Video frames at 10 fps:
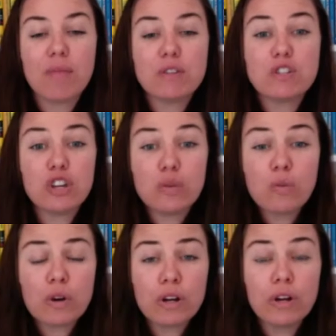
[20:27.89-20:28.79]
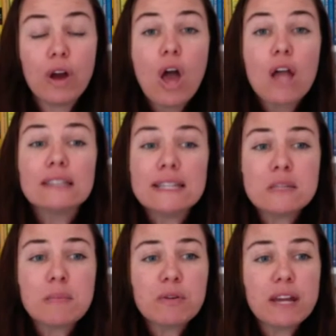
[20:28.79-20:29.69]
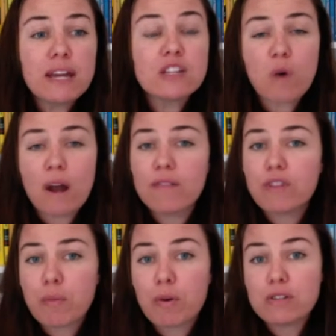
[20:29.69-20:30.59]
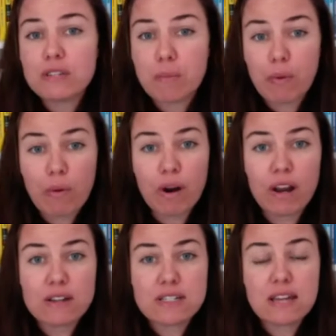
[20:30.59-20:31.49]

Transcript: So you want to, list building is one of the most important